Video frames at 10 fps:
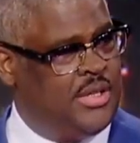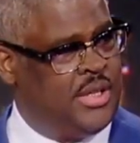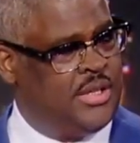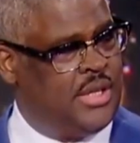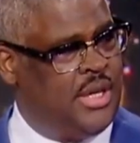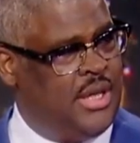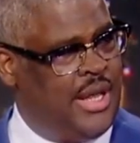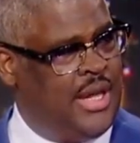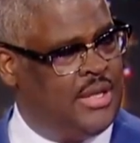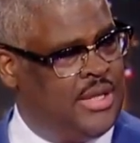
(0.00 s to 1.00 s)
since the
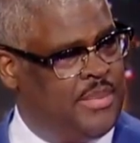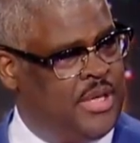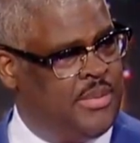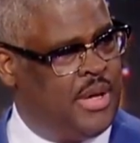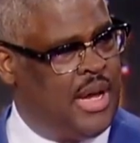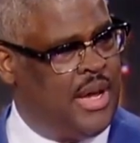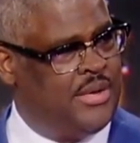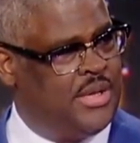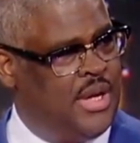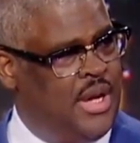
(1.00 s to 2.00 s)
late September
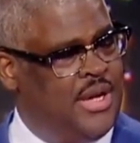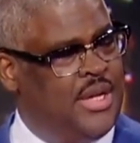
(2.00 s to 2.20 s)
highs.